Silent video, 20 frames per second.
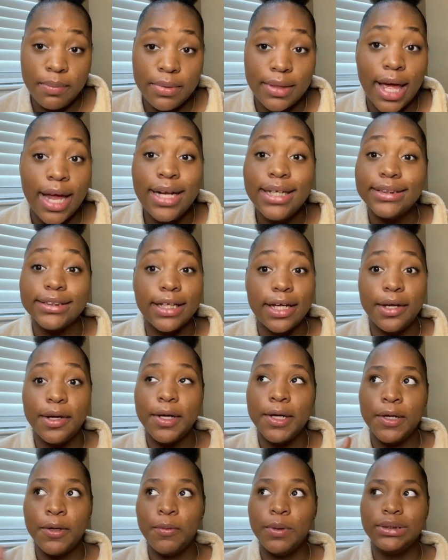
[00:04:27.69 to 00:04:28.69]
That is like
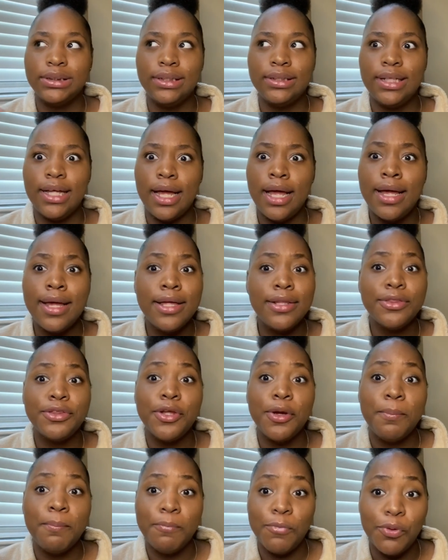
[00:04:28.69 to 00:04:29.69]
a question that they're
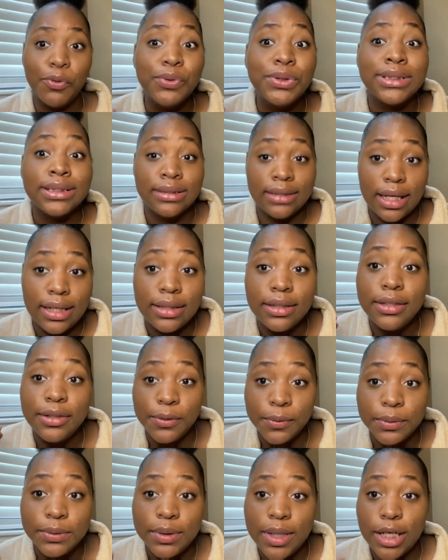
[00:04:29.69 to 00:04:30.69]
most likely
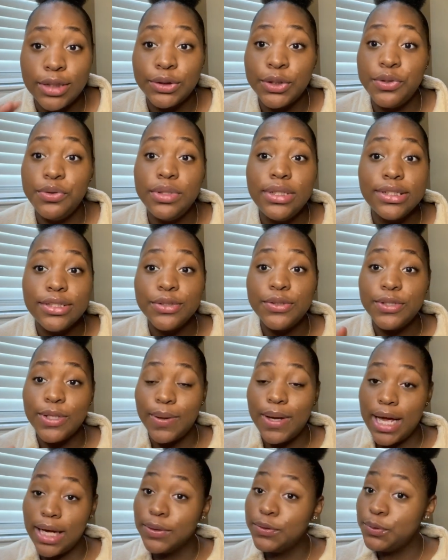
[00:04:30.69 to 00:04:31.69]
going to ask. So you need to know
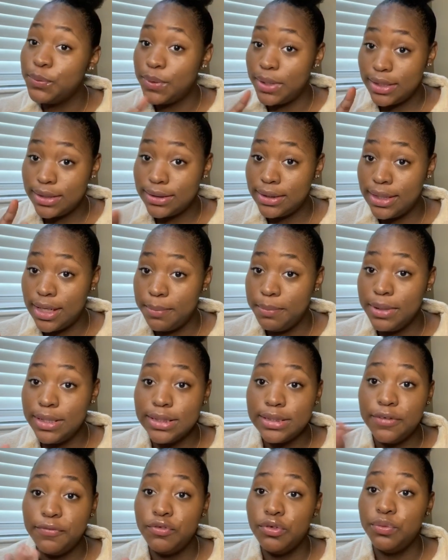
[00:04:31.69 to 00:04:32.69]
how to answer that, because
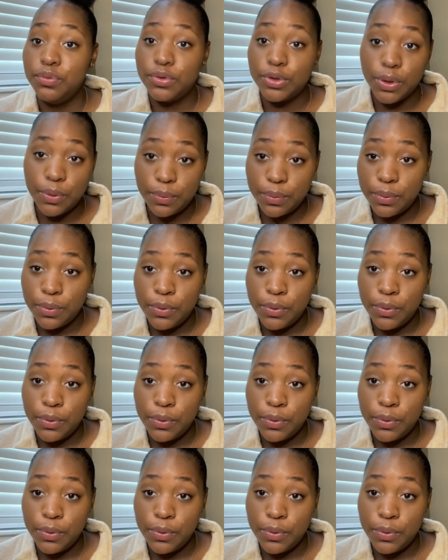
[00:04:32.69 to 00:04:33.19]
if you don't,